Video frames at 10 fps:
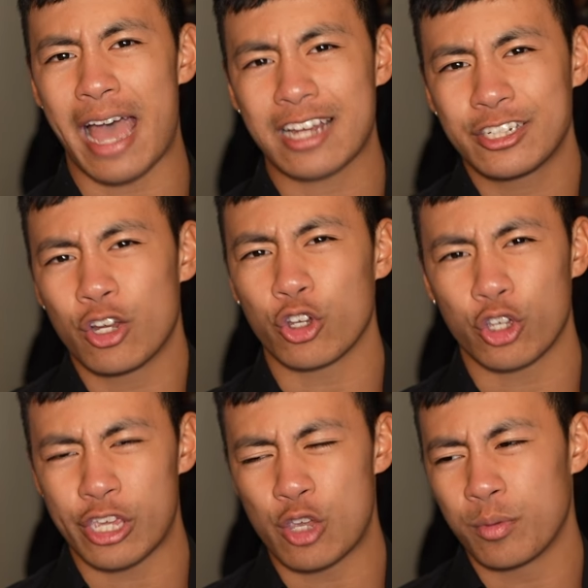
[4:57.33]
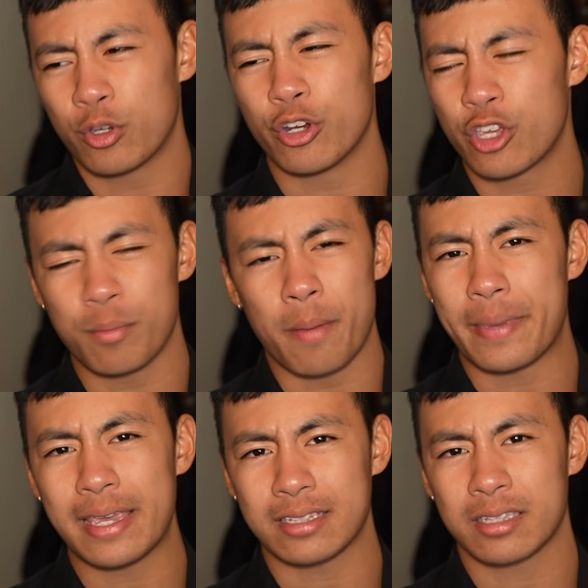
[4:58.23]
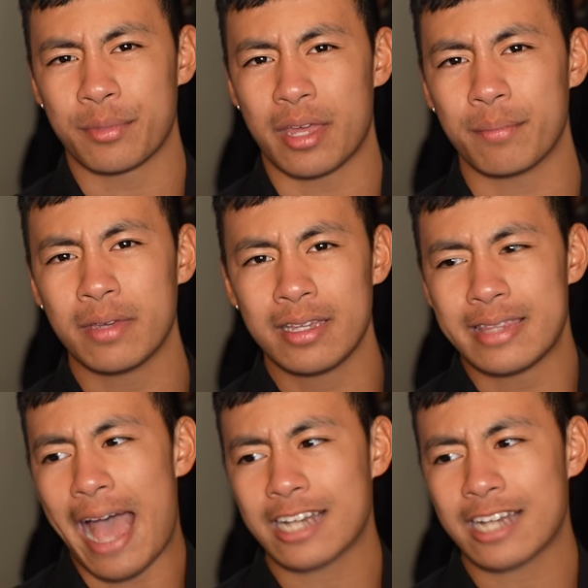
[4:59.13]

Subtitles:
They're actually not good human beings, some of them. They're